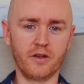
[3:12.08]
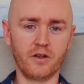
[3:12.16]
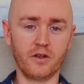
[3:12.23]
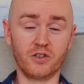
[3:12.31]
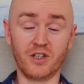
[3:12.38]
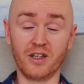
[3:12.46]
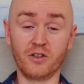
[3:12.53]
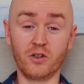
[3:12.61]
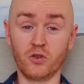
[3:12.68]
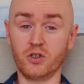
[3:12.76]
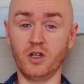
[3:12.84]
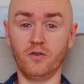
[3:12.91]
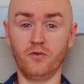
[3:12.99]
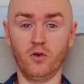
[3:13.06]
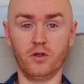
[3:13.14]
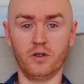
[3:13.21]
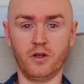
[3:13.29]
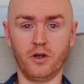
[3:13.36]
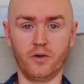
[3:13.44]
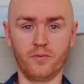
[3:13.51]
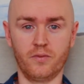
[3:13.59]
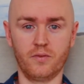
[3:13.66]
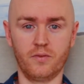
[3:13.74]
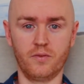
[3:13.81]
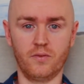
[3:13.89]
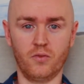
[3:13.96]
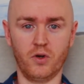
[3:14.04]
You say it to yourself all the time,
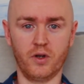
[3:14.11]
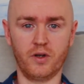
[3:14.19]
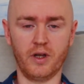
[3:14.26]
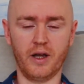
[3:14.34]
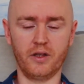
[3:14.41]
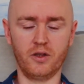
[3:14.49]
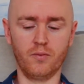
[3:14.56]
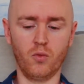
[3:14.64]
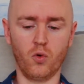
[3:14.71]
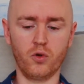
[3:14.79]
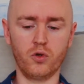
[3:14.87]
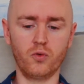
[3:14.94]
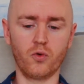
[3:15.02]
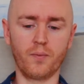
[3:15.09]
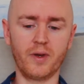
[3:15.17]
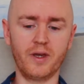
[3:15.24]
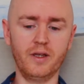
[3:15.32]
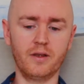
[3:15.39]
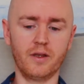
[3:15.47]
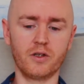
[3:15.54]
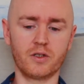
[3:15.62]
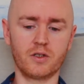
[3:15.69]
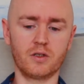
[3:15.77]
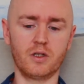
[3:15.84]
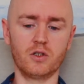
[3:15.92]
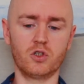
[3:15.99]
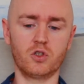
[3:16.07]
right? And the more you repeat this
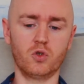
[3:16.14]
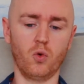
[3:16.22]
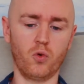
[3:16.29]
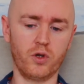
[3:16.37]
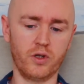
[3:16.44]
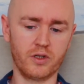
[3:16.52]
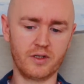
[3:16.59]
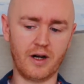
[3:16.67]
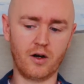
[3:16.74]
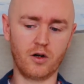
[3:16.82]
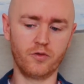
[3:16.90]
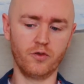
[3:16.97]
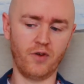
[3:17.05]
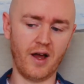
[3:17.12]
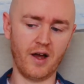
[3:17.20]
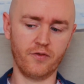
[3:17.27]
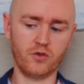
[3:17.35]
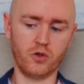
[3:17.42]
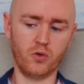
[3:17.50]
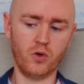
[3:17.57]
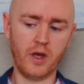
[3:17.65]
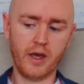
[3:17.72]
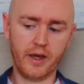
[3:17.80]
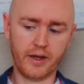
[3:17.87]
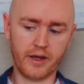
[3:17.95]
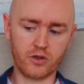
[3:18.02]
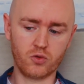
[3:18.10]
story, this narrative of have to,
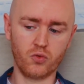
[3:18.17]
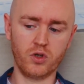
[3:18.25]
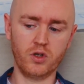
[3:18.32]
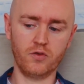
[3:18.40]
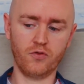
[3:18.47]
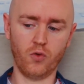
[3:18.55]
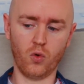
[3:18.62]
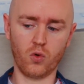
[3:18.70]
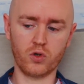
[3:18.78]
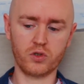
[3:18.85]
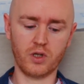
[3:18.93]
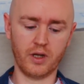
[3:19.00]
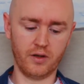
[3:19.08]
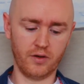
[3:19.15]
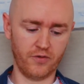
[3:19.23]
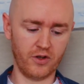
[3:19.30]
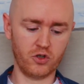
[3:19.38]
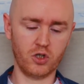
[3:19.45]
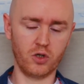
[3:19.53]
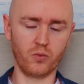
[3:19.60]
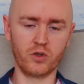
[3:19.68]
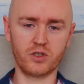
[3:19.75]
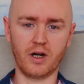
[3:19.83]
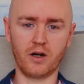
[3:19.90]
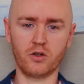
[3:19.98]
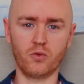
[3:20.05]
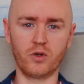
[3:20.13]
it gets reinforced, and eventually we
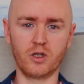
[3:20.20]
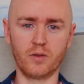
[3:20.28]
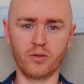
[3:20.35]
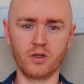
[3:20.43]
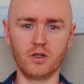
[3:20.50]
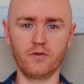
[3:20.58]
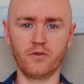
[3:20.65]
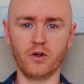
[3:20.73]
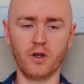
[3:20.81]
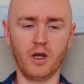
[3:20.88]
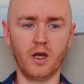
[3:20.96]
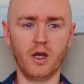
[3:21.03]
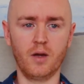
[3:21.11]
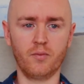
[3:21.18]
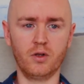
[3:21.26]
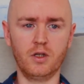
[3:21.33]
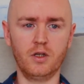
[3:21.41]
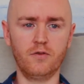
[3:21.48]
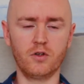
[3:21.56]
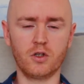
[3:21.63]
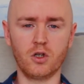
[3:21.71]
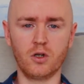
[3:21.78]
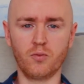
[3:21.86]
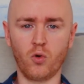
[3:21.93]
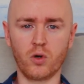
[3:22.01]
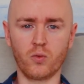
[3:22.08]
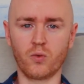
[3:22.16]
start to really believe it. Believing it to the
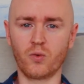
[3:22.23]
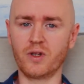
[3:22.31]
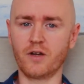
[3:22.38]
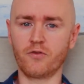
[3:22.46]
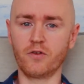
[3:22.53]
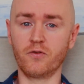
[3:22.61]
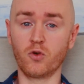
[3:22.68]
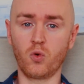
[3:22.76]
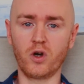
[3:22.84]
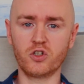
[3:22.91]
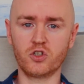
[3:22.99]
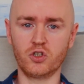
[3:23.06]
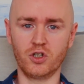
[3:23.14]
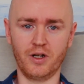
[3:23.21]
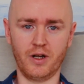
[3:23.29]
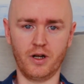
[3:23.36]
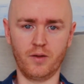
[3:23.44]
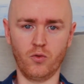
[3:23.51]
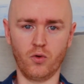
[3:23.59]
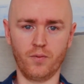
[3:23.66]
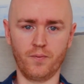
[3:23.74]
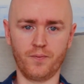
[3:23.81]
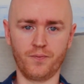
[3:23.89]
point where we never even question it anymore.